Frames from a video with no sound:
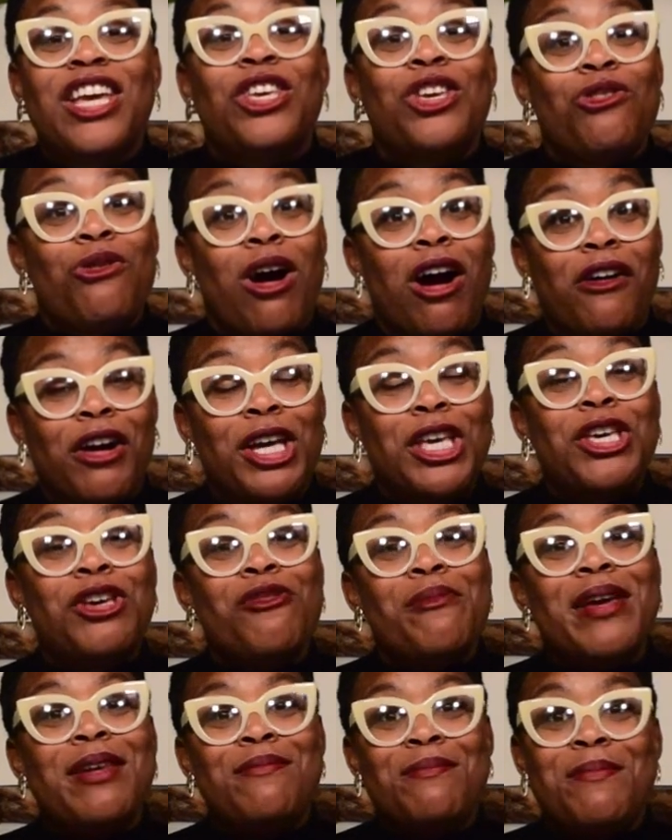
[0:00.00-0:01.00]
You are a
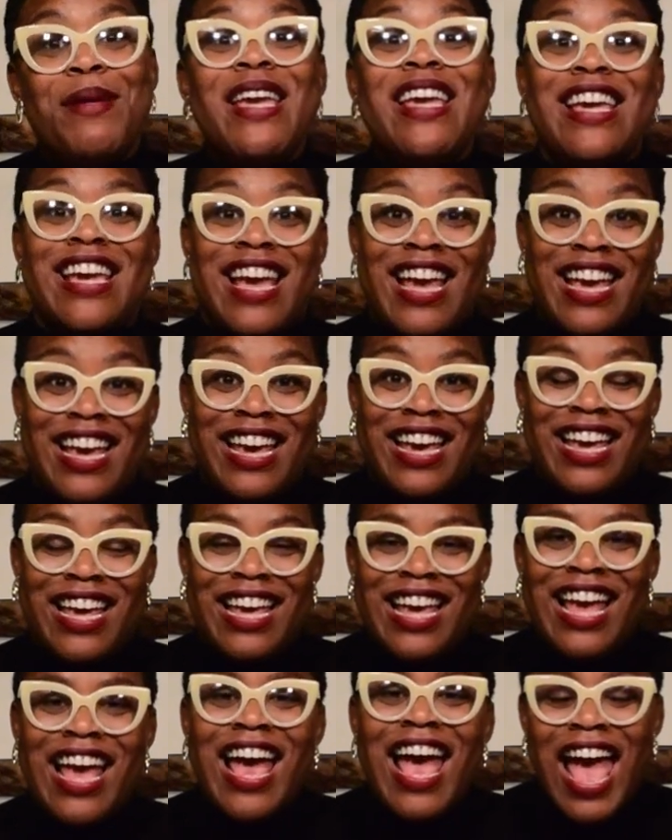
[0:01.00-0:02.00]
human being
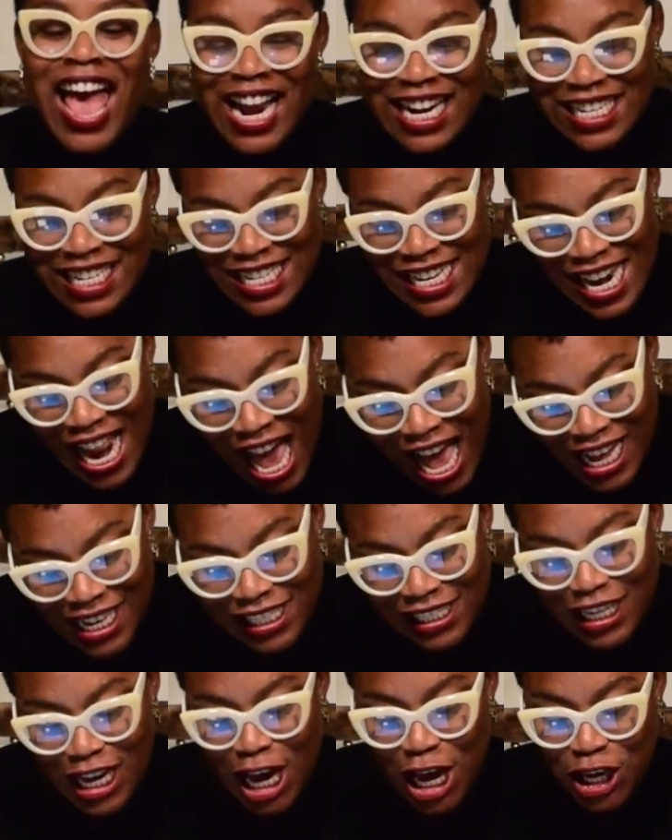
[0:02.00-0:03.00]
and
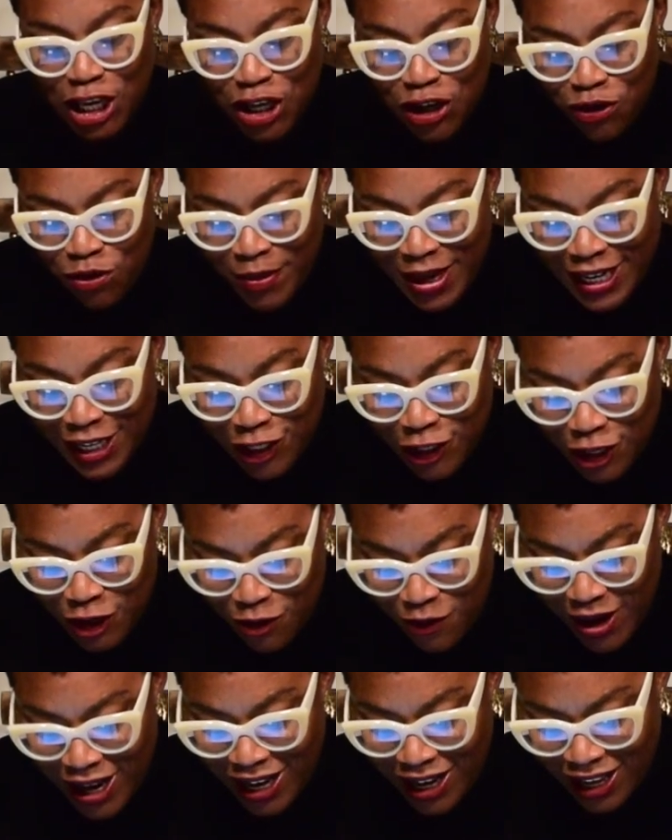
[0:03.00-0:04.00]
not a human
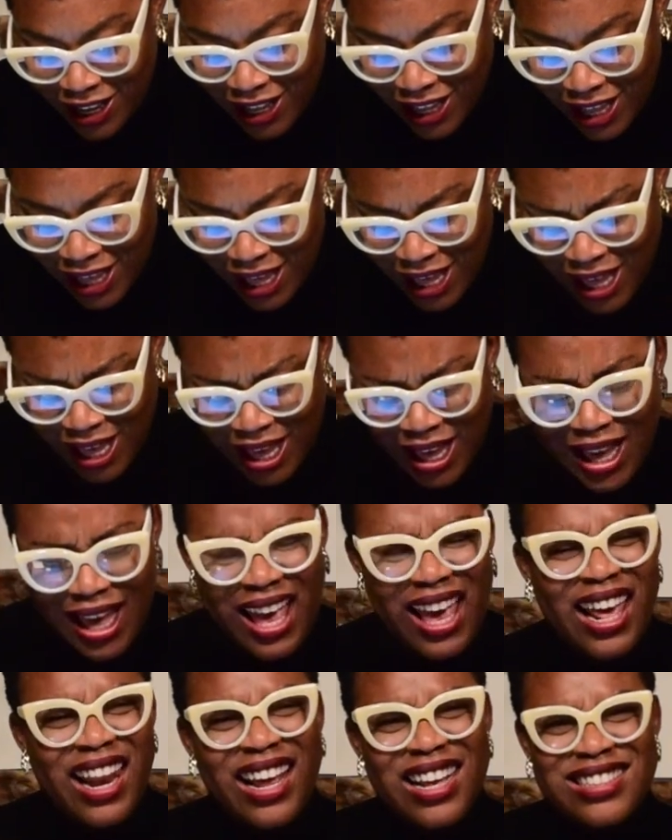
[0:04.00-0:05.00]
doing.
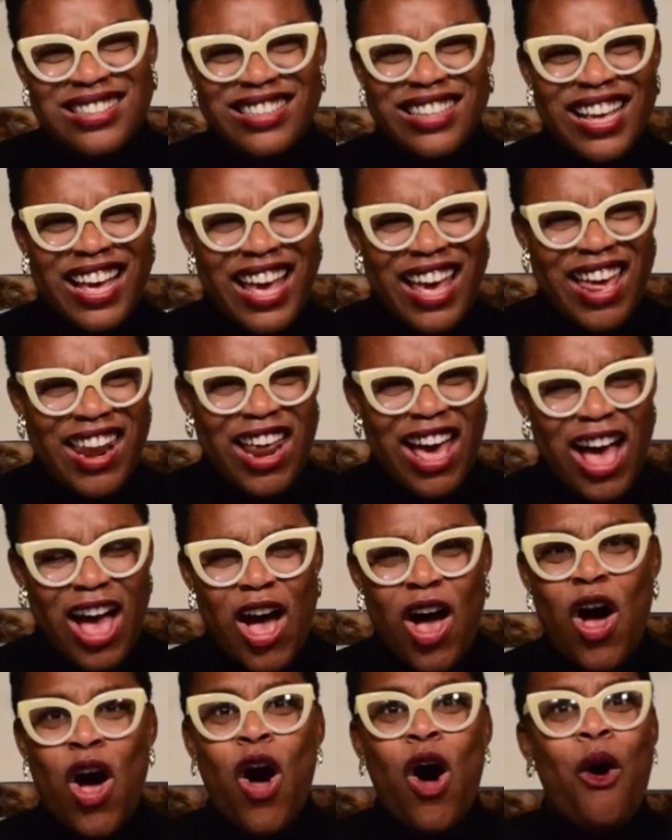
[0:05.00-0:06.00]
And I said,
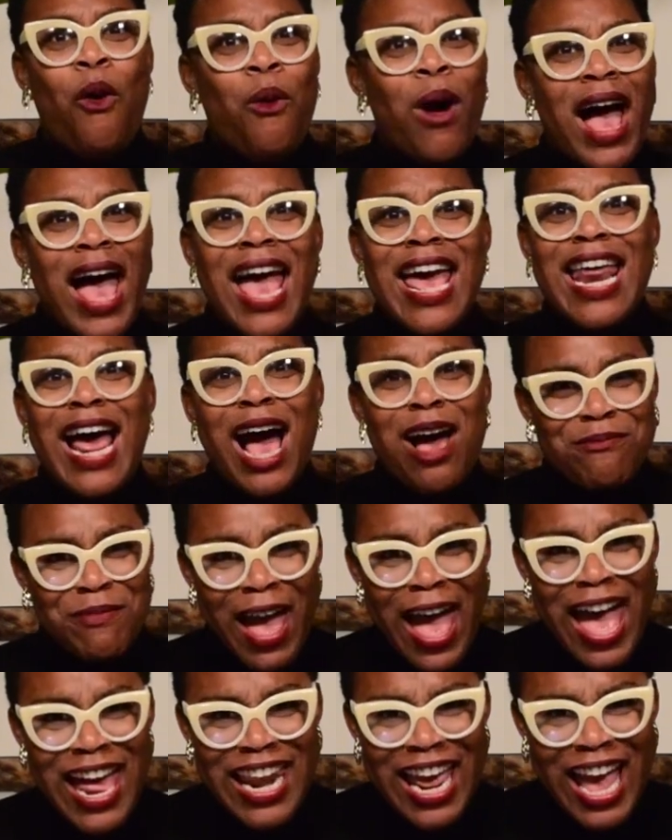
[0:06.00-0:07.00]
wait a
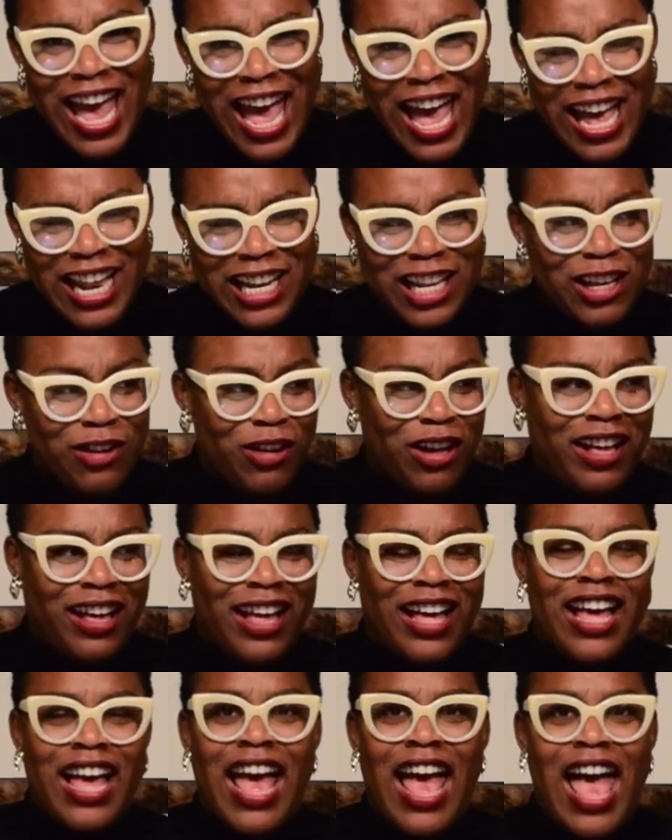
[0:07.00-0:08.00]
minute.
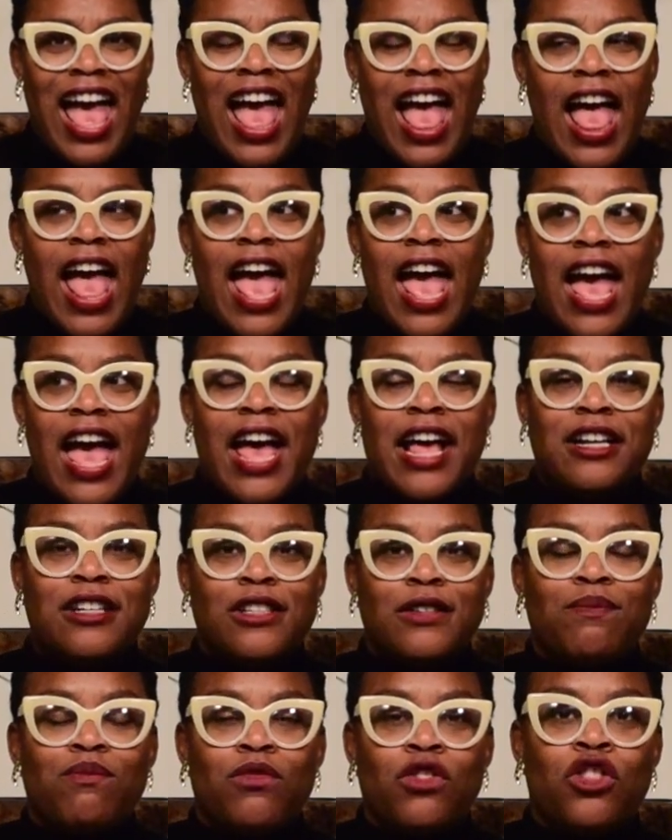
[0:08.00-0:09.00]

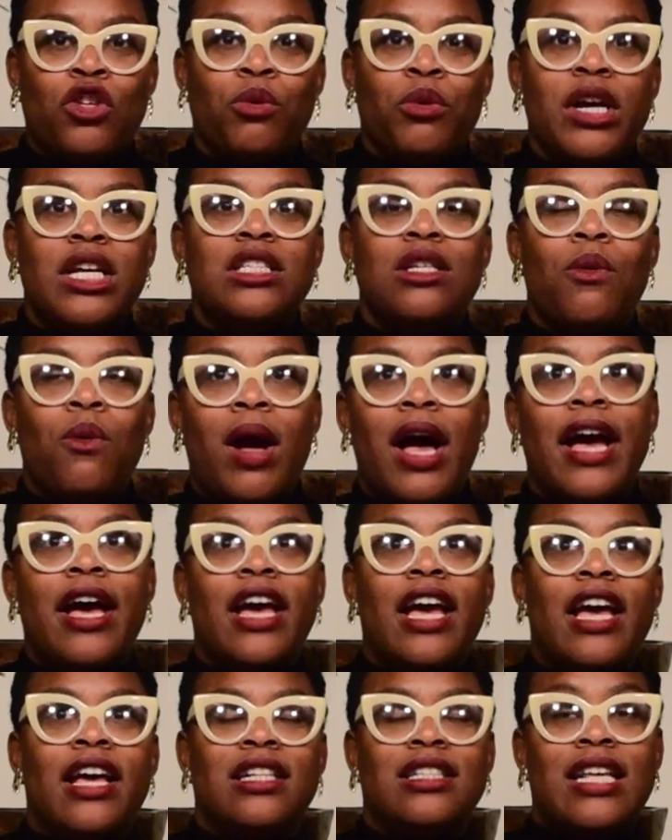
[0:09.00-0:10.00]
And the reason
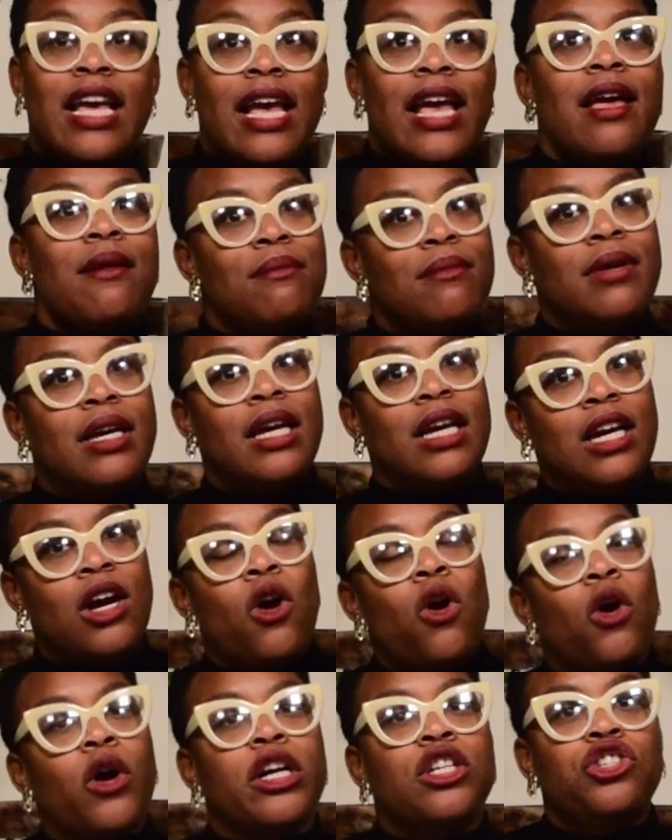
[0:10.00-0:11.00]
why it hit me
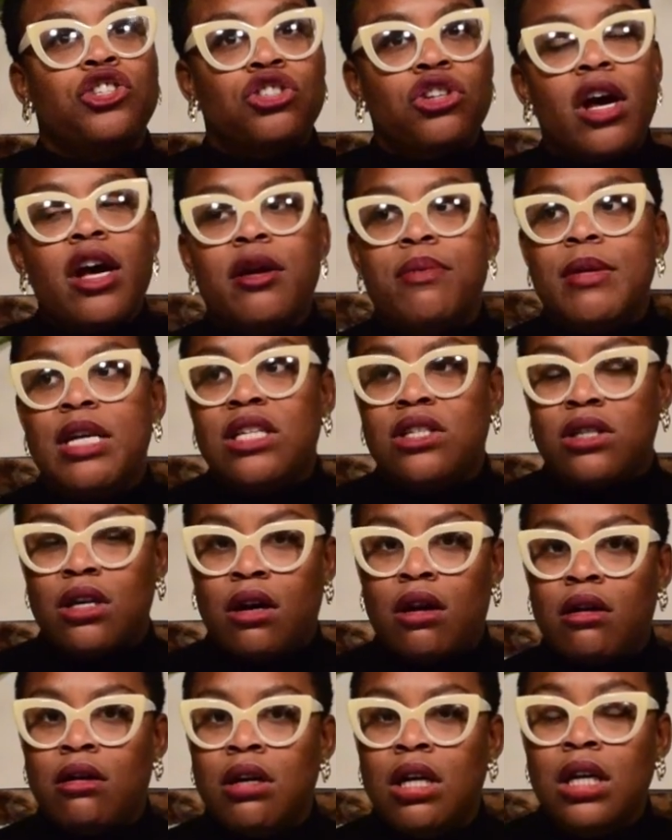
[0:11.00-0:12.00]
or it struck me
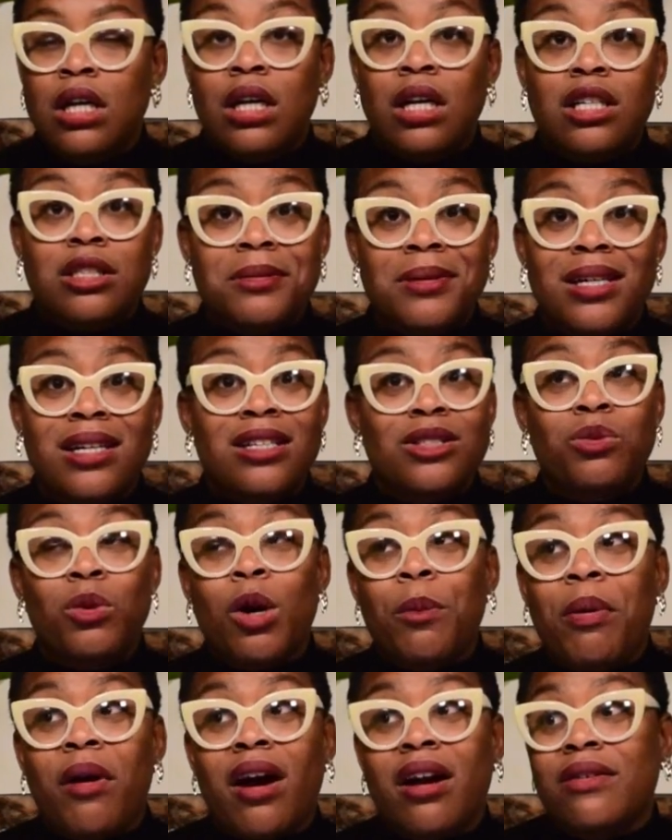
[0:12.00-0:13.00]
so is because
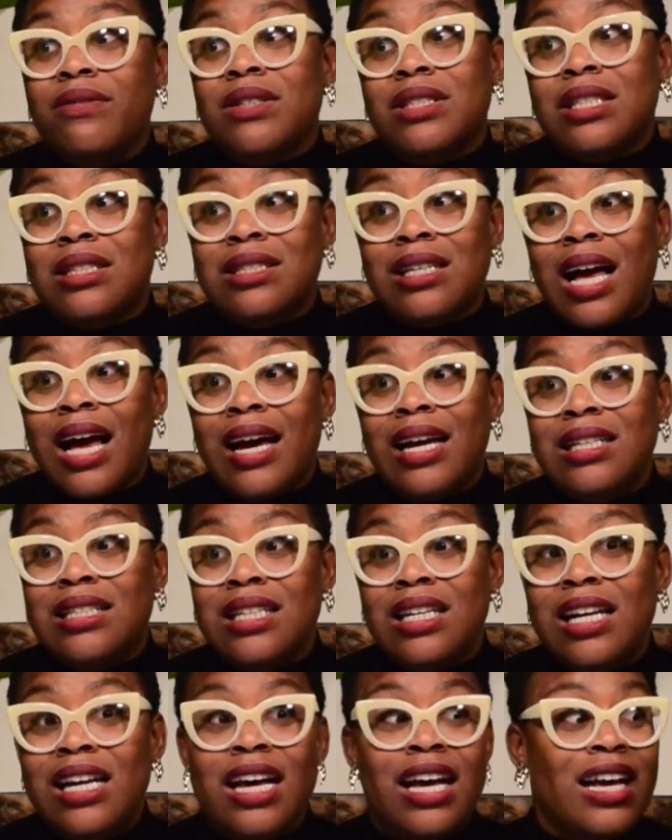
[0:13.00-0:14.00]
we're part of a
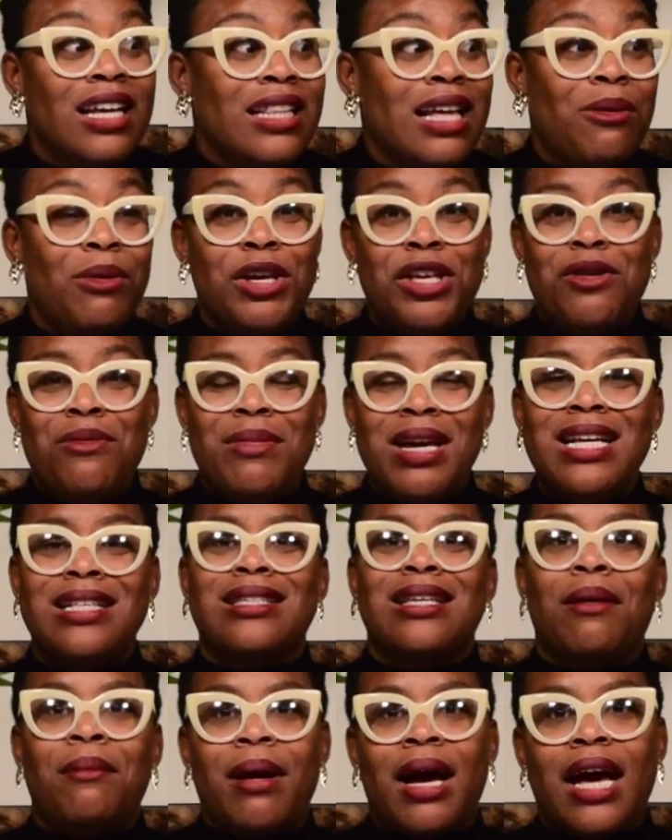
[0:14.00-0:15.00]
society that when you meet
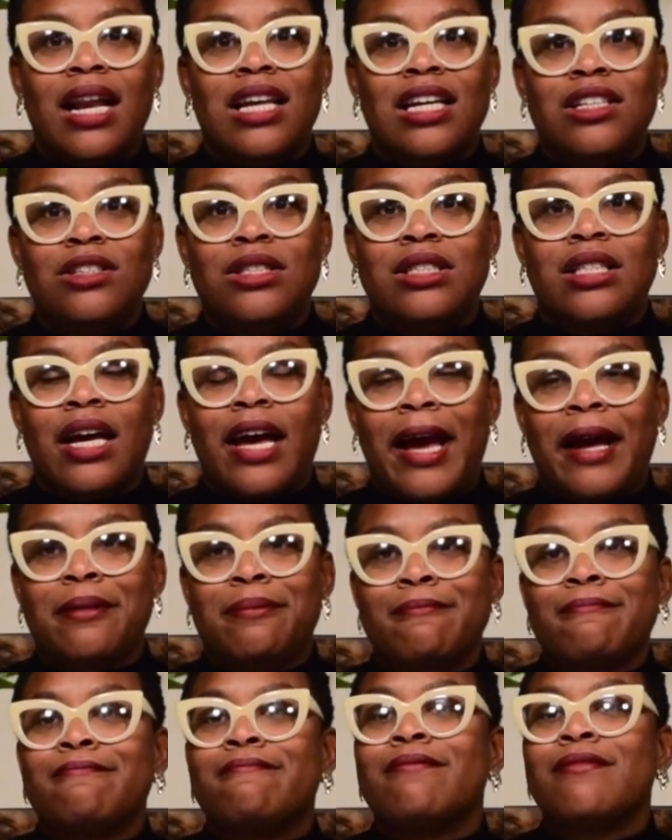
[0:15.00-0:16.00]
somebody, you
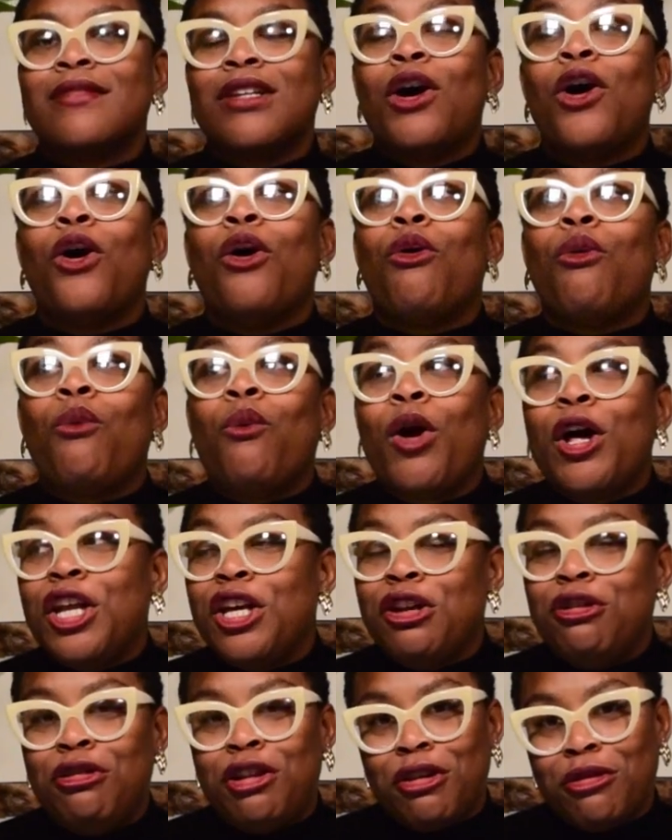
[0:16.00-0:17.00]
say, what
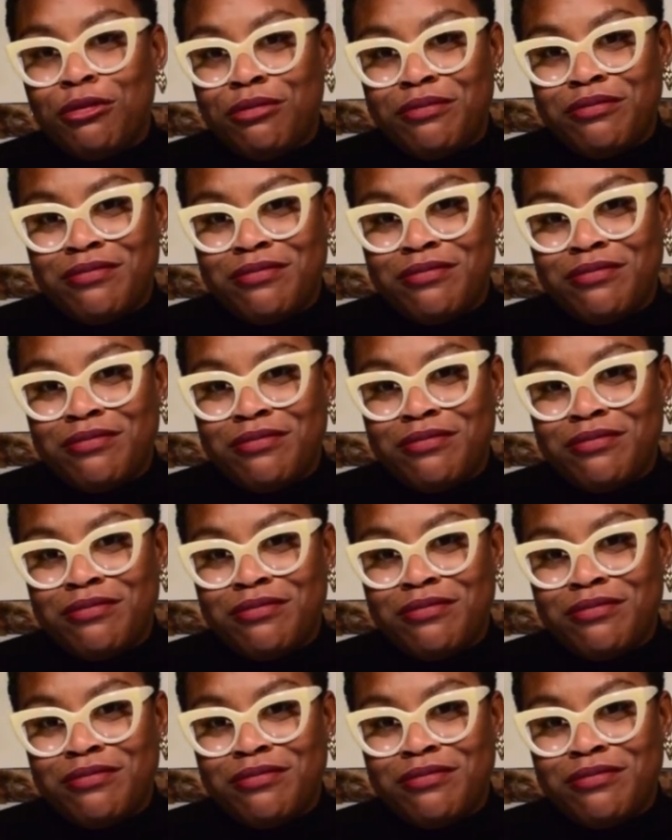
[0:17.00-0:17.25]
do?